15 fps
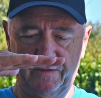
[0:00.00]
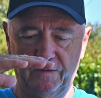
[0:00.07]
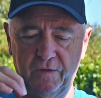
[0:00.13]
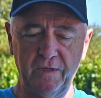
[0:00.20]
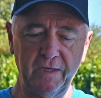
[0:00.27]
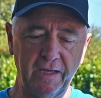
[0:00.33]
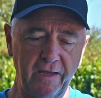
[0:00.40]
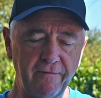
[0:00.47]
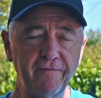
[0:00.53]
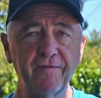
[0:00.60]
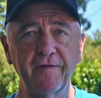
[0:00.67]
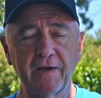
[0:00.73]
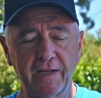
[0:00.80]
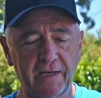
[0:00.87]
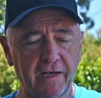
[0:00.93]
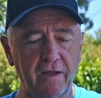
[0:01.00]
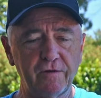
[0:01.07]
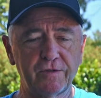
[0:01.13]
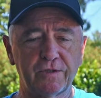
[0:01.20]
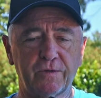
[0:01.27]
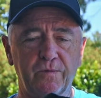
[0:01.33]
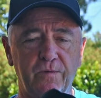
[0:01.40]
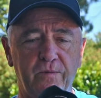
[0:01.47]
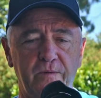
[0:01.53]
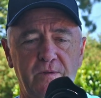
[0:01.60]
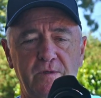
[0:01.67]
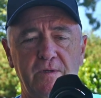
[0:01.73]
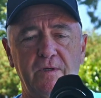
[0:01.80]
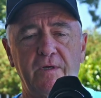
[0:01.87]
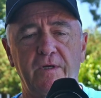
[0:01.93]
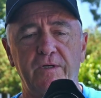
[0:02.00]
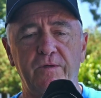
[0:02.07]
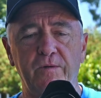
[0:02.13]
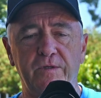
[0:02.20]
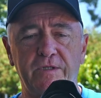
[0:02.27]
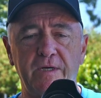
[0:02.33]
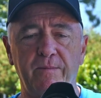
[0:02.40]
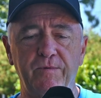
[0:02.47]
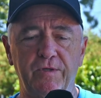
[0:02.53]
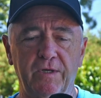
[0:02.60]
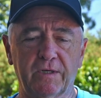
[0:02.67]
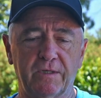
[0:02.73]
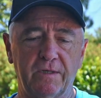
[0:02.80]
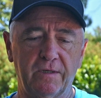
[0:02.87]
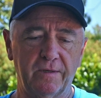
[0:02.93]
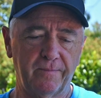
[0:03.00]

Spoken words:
So you can get fairly close to a subject.